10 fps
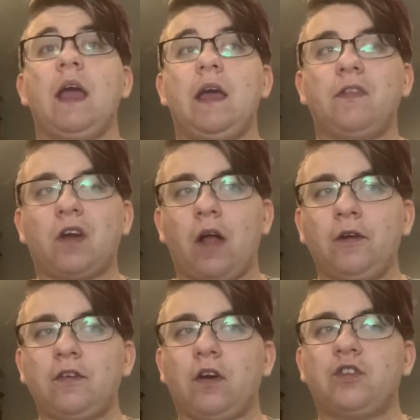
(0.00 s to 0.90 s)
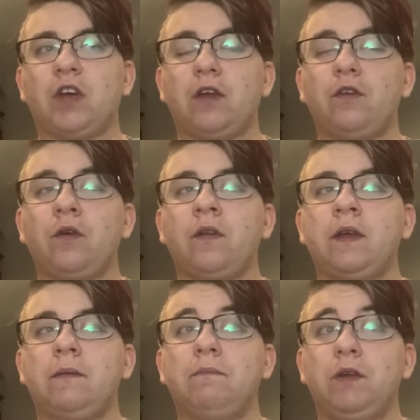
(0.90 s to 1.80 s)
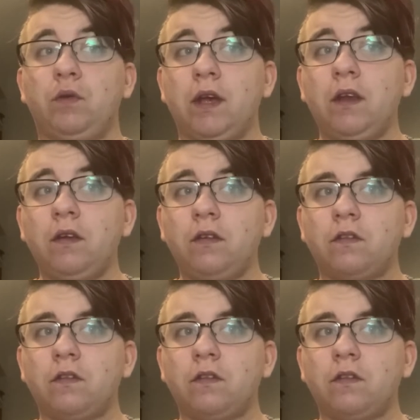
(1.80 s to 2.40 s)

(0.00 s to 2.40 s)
And the colors are generally muted,